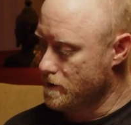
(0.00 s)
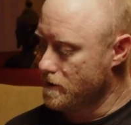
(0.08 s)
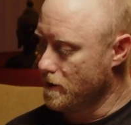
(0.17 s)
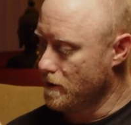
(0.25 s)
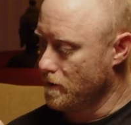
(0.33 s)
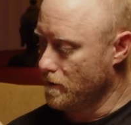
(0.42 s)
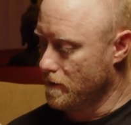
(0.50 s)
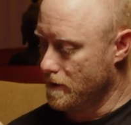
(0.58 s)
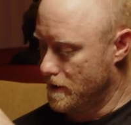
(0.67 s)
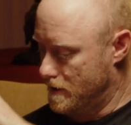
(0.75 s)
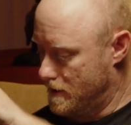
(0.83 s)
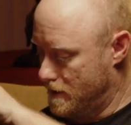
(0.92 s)
So
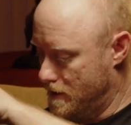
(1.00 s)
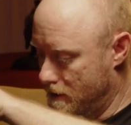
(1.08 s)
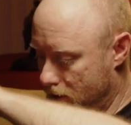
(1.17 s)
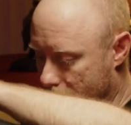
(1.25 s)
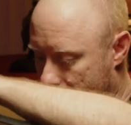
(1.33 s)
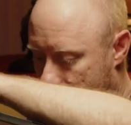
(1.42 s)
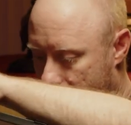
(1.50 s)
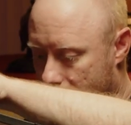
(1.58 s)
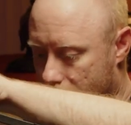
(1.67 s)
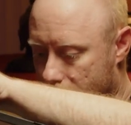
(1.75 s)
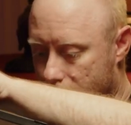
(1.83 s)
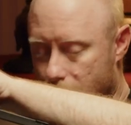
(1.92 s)

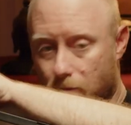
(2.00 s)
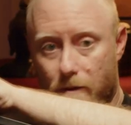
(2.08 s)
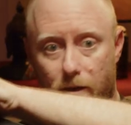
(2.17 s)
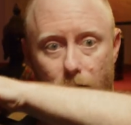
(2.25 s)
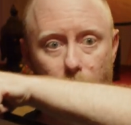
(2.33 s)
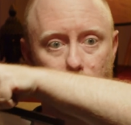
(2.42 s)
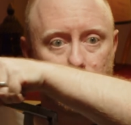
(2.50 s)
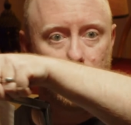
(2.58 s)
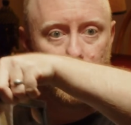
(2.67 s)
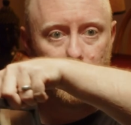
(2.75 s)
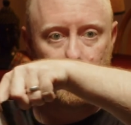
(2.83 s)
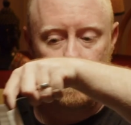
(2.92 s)
this is what it looks
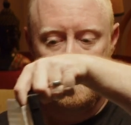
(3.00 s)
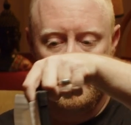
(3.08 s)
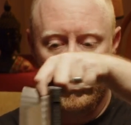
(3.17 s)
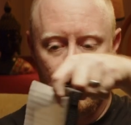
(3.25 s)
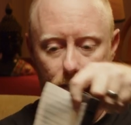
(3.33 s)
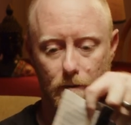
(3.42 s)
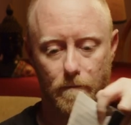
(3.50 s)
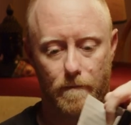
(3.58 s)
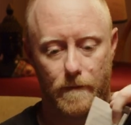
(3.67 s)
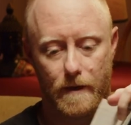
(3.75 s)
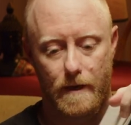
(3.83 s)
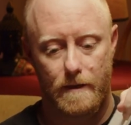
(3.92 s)
like.
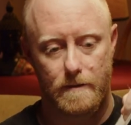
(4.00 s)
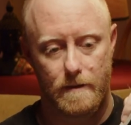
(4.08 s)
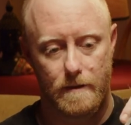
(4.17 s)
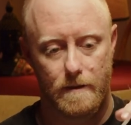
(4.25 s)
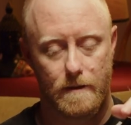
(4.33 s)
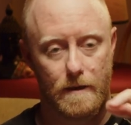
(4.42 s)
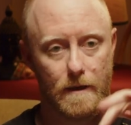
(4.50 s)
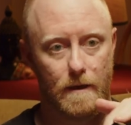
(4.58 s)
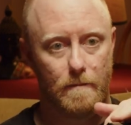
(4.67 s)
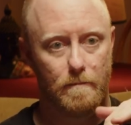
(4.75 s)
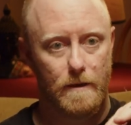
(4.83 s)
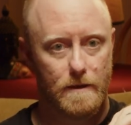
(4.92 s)
It has a
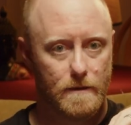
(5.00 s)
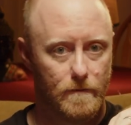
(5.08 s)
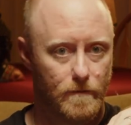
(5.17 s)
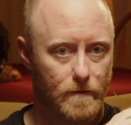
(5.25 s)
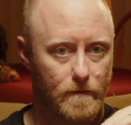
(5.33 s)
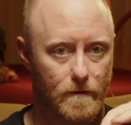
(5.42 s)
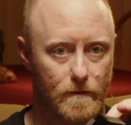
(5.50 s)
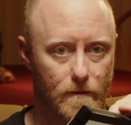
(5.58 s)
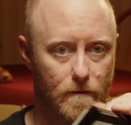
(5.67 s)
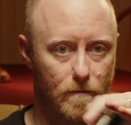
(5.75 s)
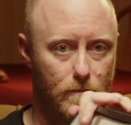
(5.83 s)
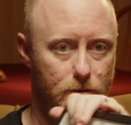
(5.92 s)
piece of
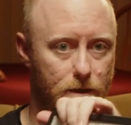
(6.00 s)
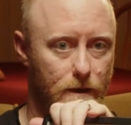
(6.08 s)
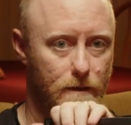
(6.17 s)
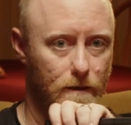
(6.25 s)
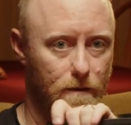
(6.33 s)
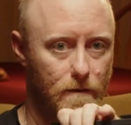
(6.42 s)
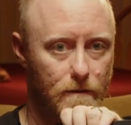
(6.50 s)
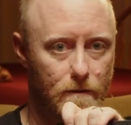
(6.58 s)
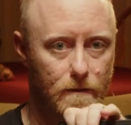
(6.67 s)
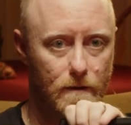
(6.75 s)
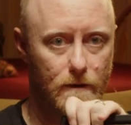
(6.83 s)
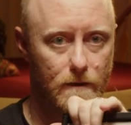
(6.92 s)
protecting
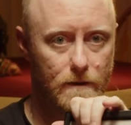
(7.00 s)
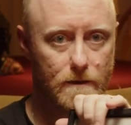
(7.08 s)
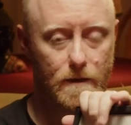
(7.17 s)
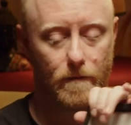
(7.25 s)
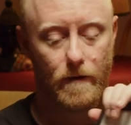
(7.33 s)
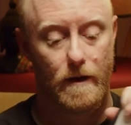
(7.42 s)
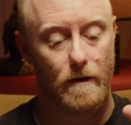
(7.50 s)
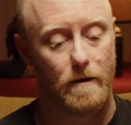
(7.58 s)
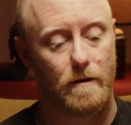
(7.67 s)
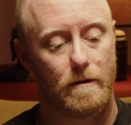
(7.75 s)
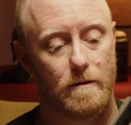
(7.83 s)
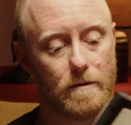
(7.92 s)
stuff here.